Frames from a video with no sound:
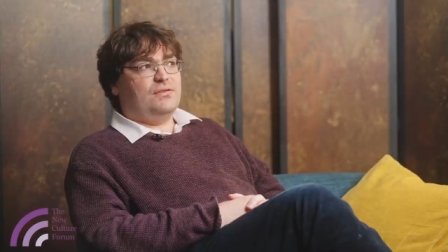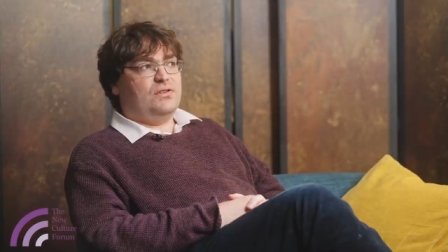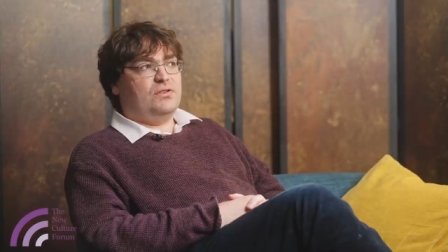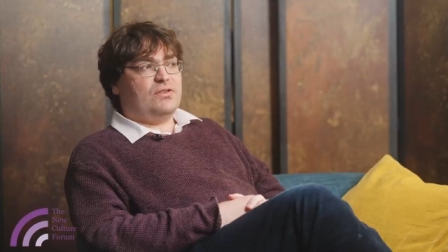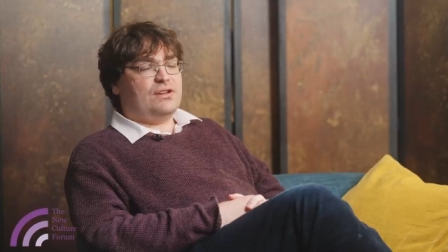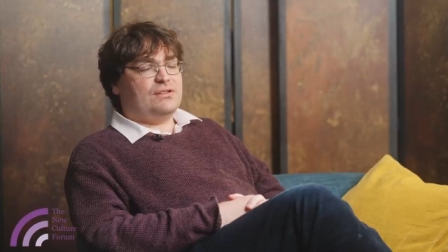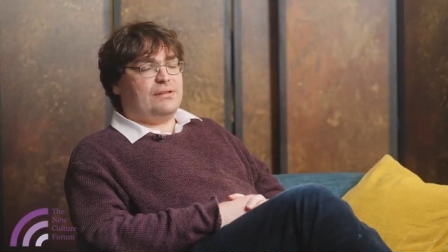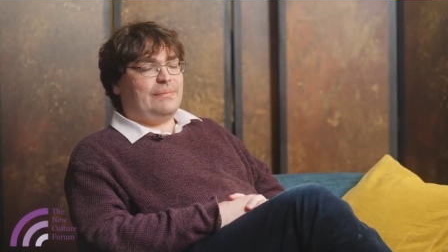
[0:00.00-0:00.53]
if you
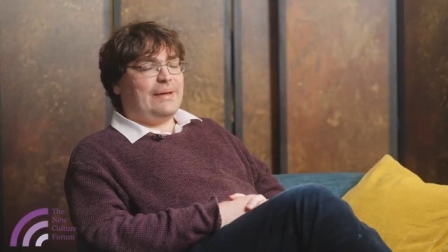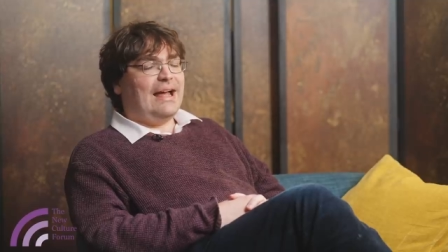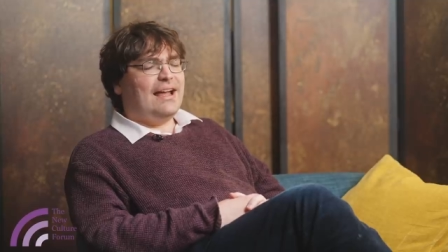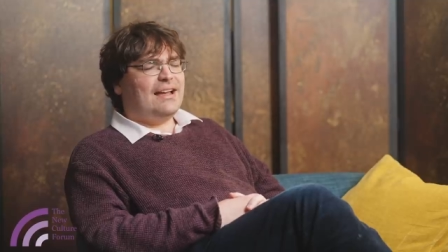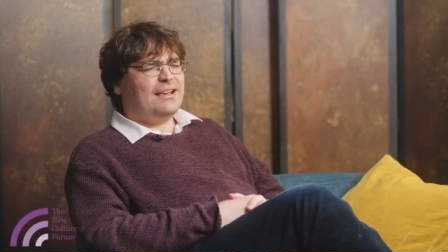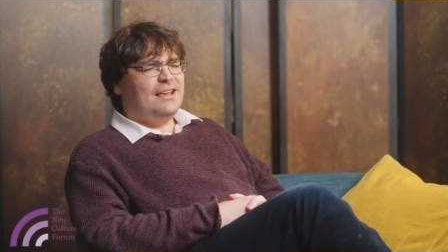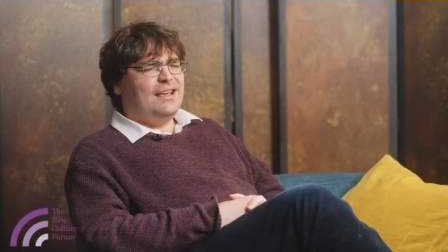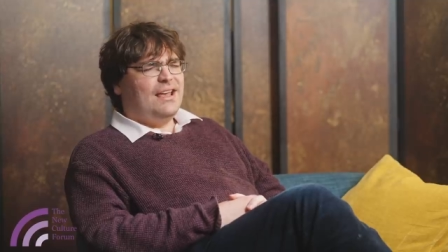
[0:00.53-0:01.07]
trace it
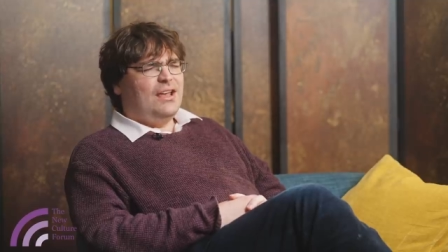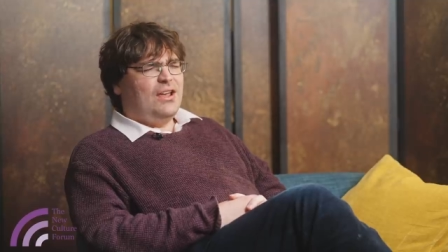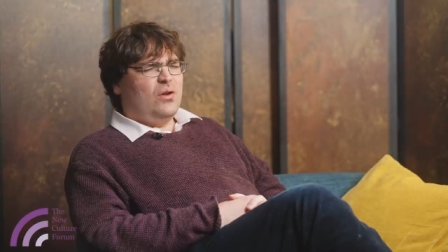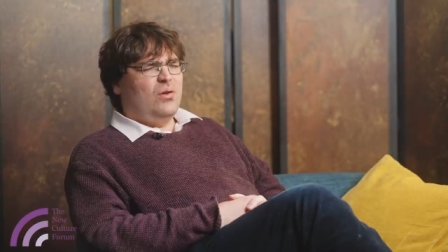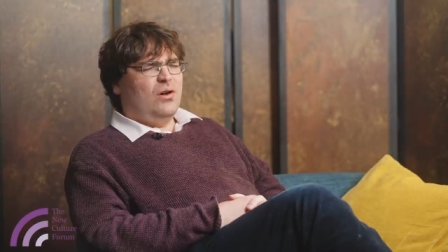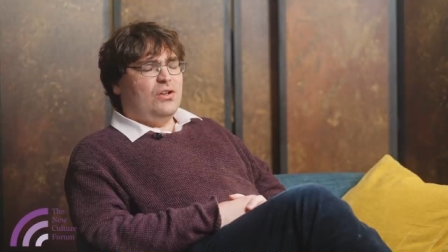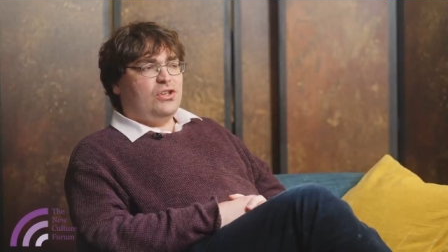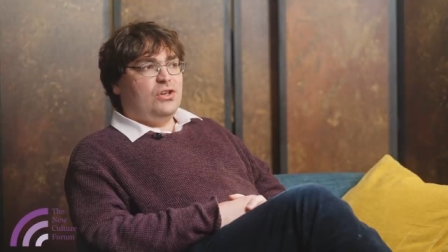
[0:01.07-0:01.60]
back,
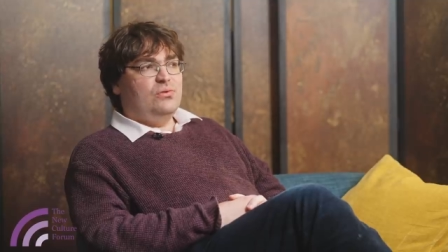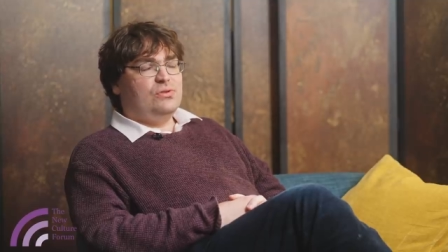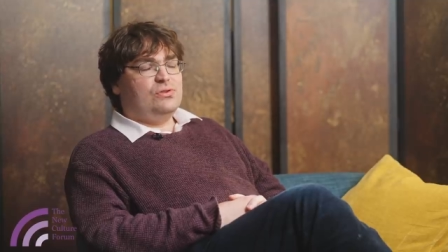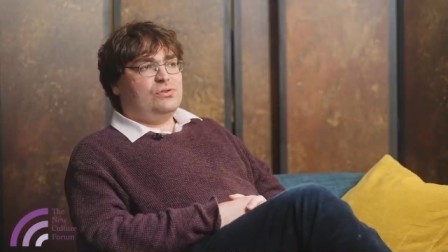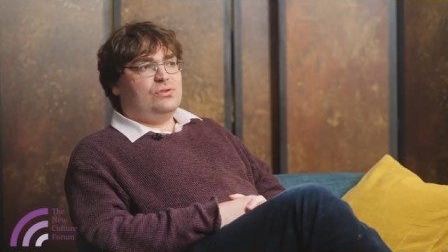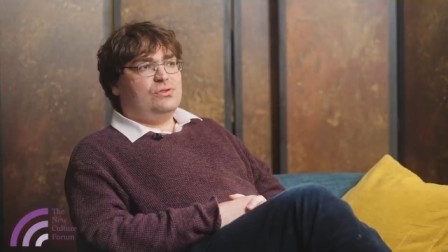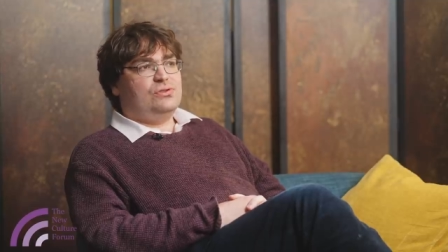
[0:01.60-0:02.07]
who are used